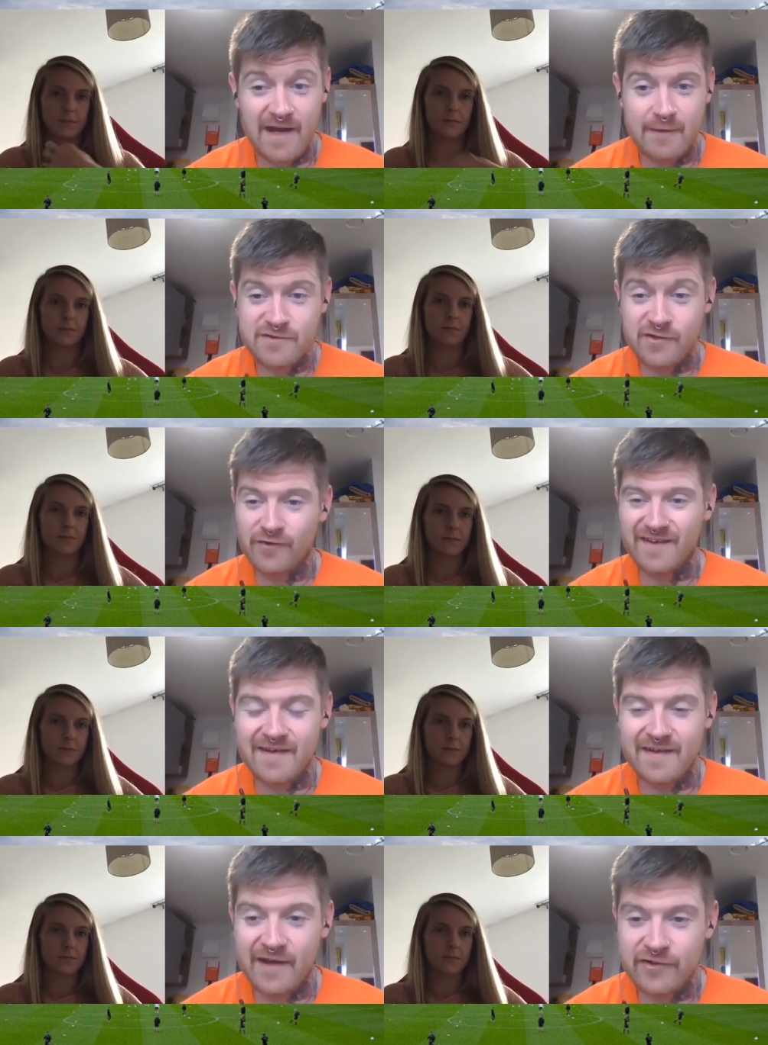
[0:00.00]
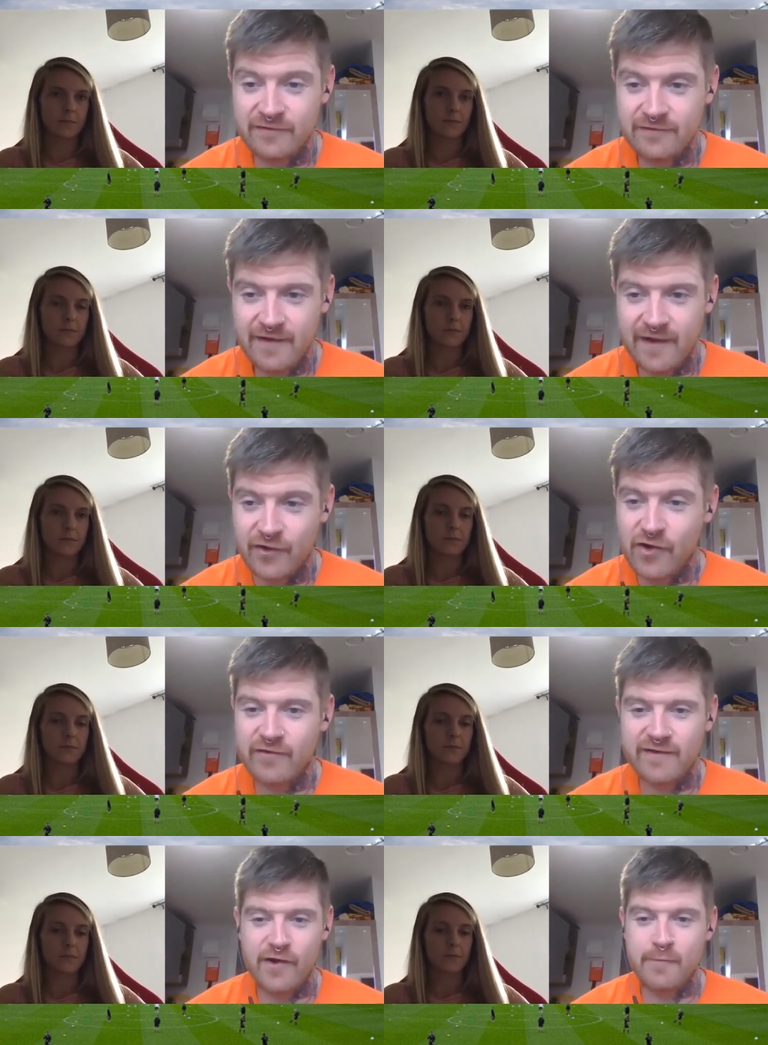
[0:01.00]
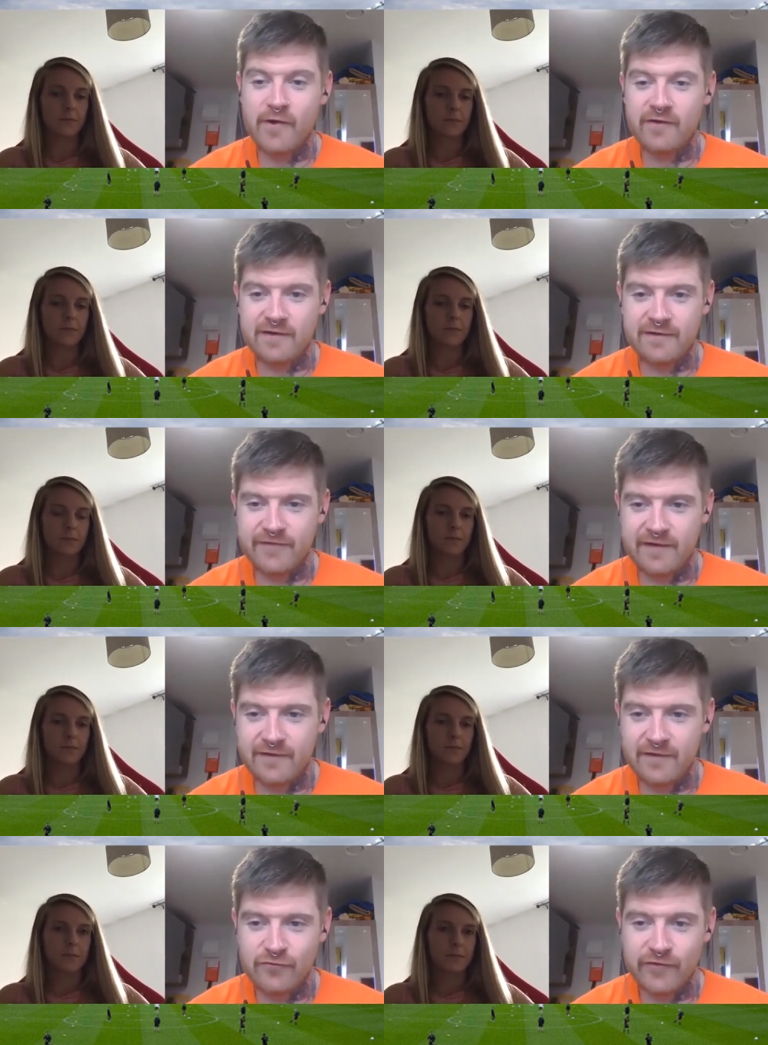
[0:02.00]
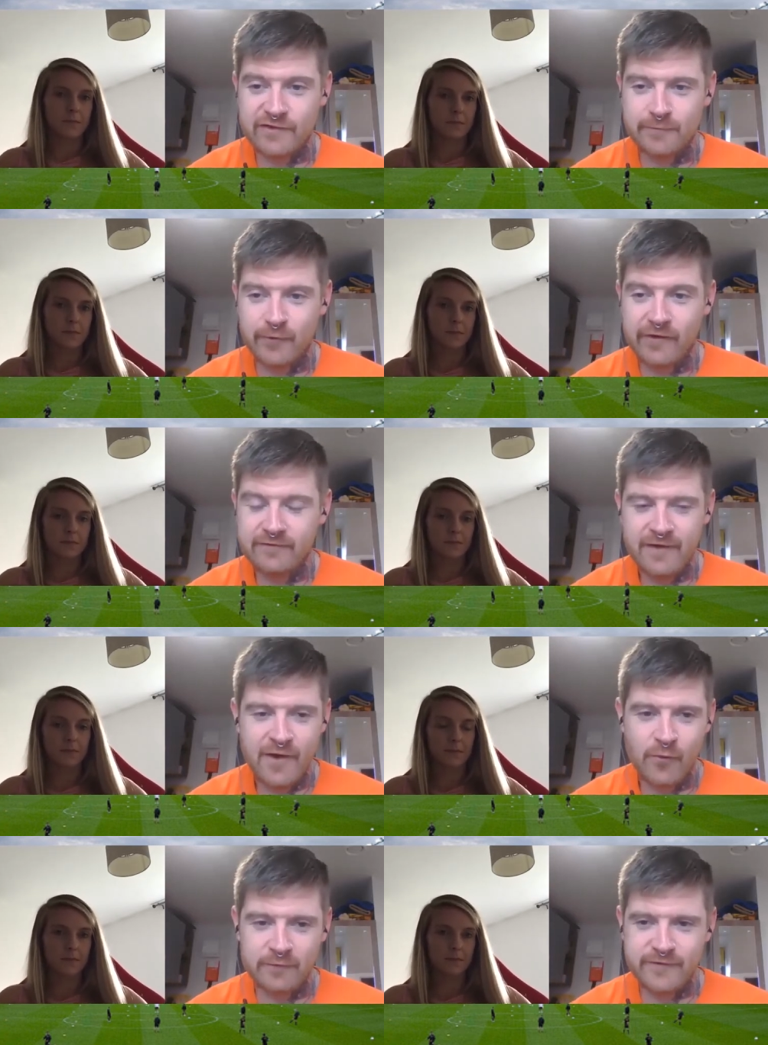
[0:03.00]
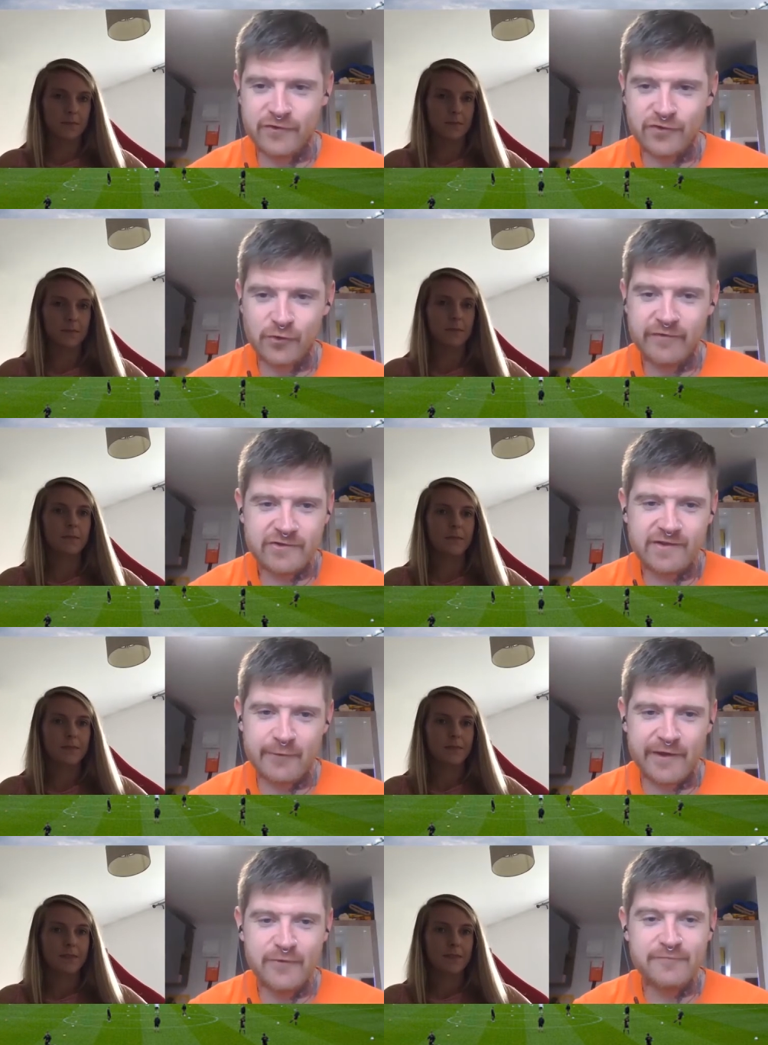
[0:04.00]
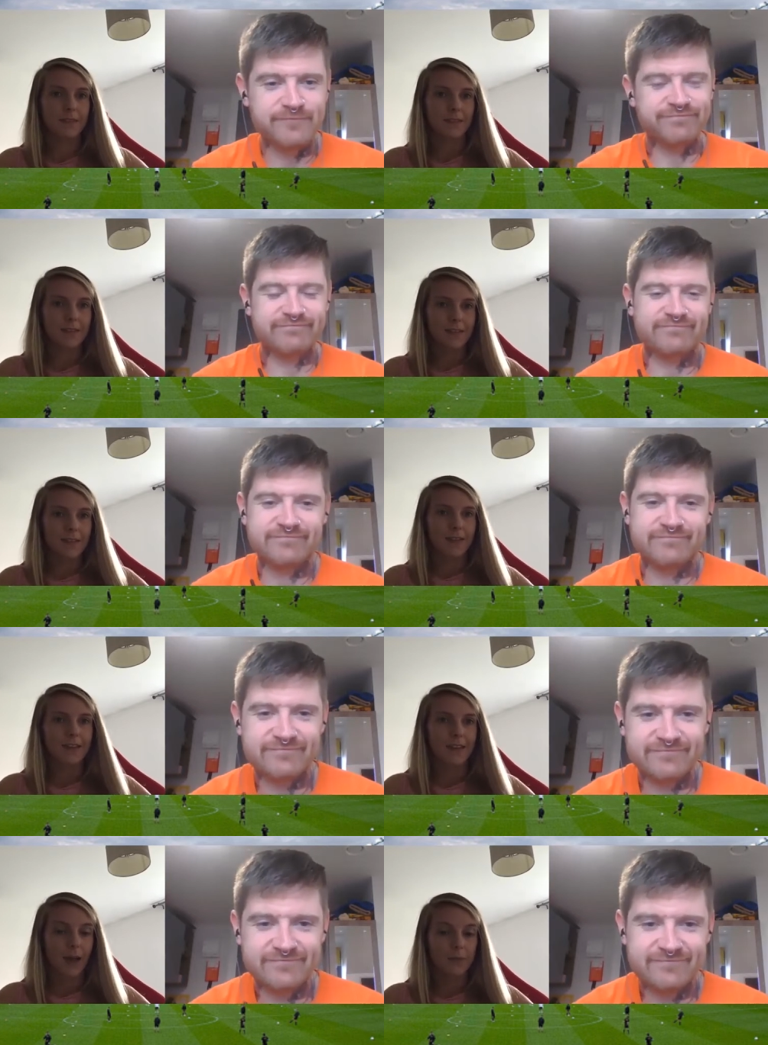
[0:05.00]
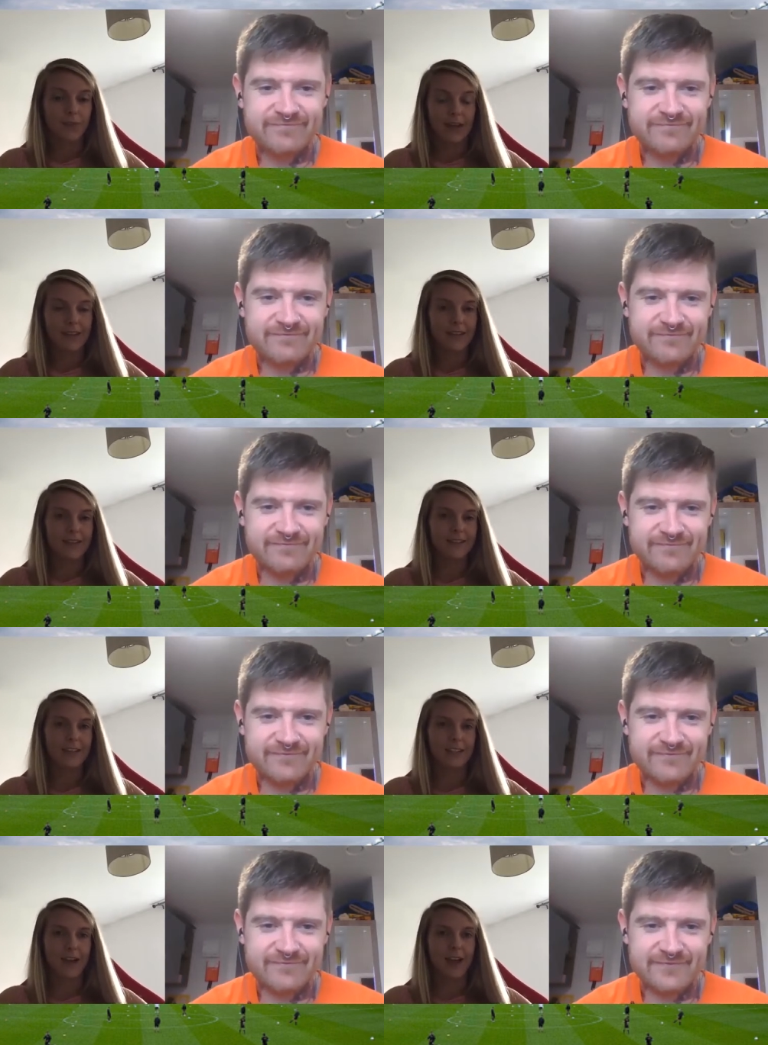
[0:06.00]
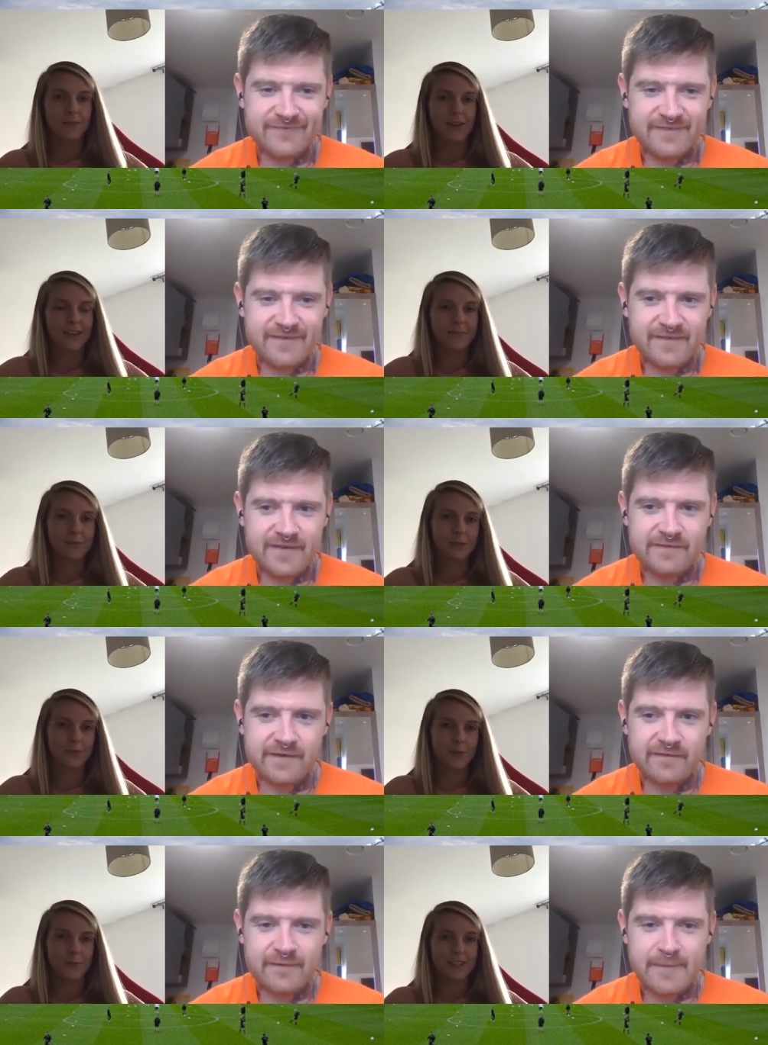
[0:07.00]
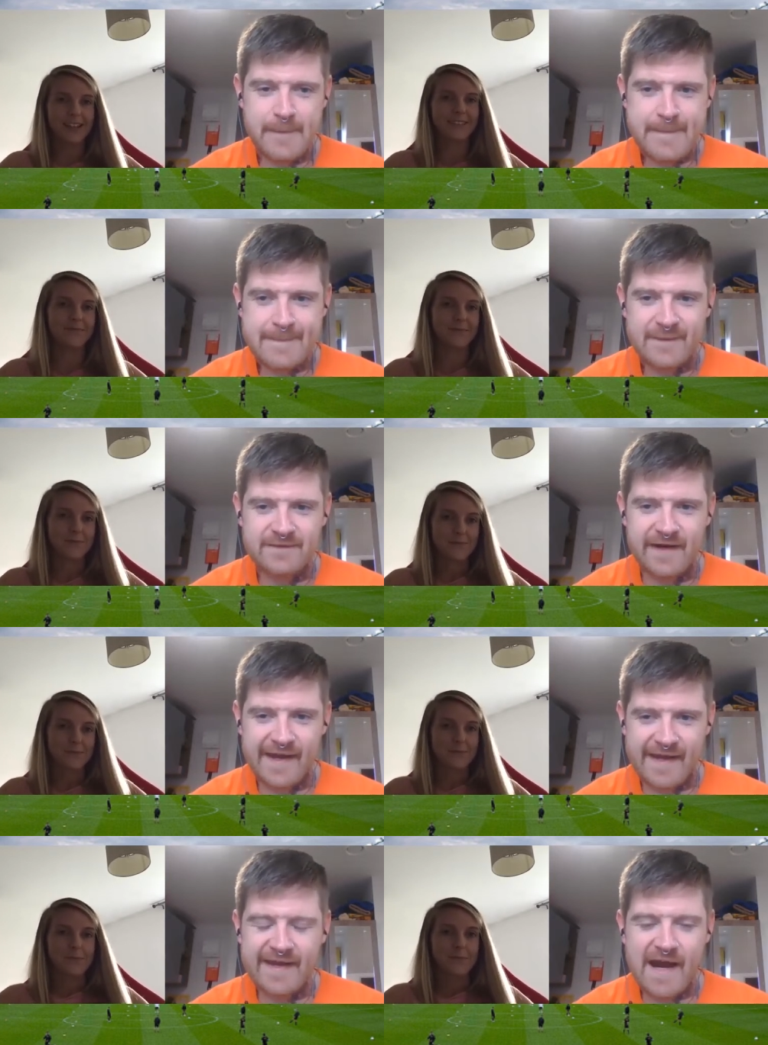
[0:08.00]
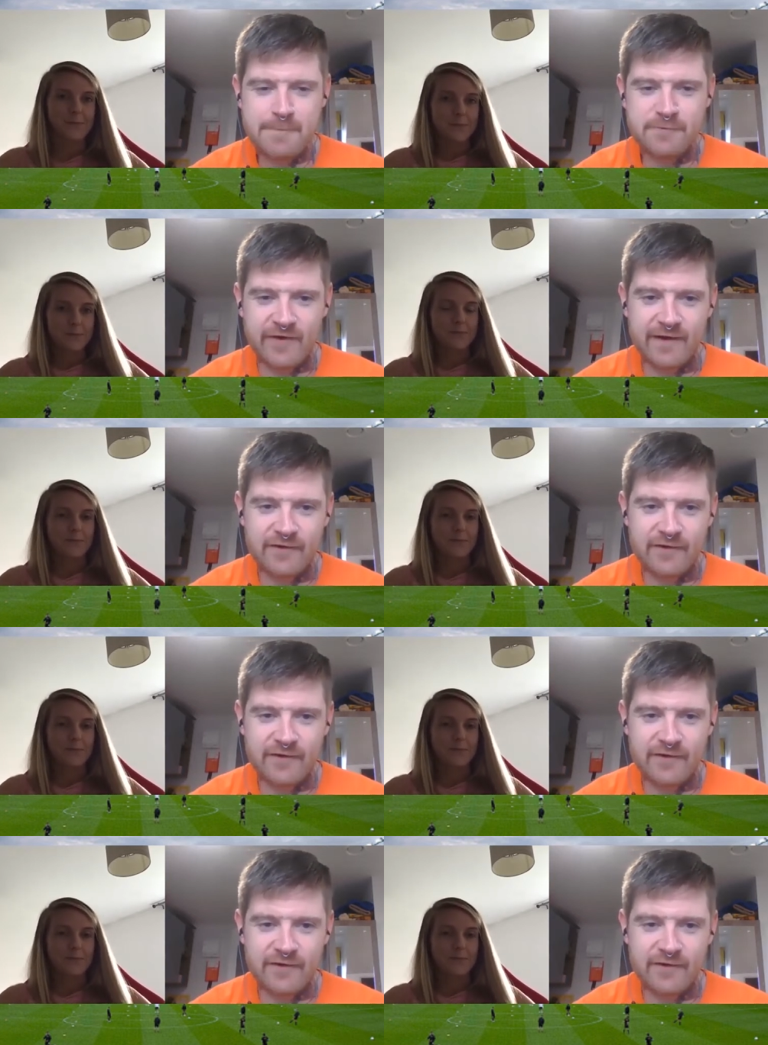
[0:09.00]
Speaker 1: capped Scotland international and current Hibernian defender Rachael Boyle. Welcome to the show, Rachael. How are you?
Speaker 2: I'm fine, thanks. Thanks for having me. I'm looking forward to it.
Speaker 1: Did I get your caps right?